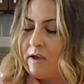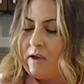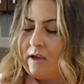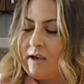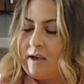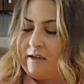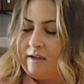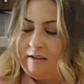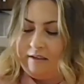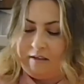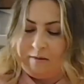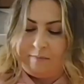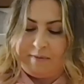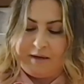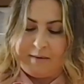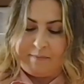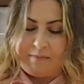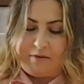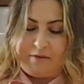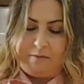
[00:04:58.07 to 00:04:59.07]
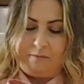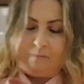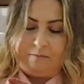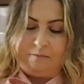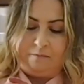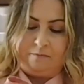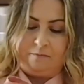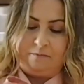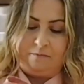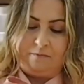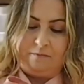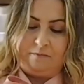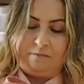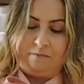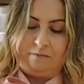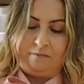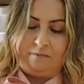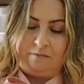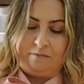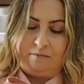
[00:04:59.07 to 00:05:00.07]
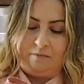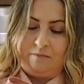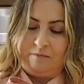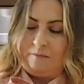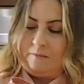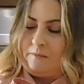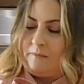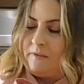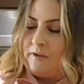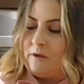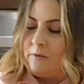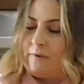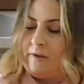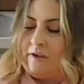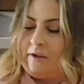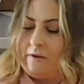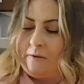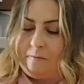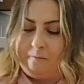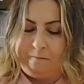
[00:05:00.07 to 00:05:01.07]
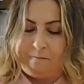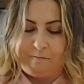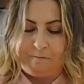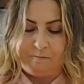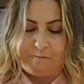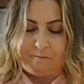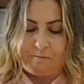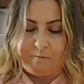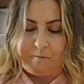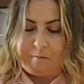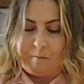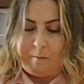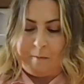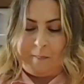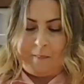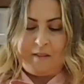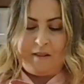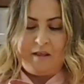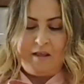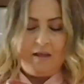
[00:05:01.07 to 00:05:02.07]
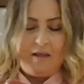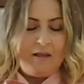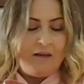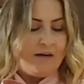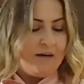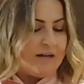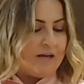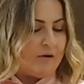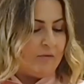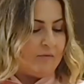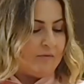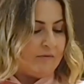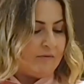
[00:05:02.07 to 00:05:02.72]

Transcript: and a little pepper. There we go. Now,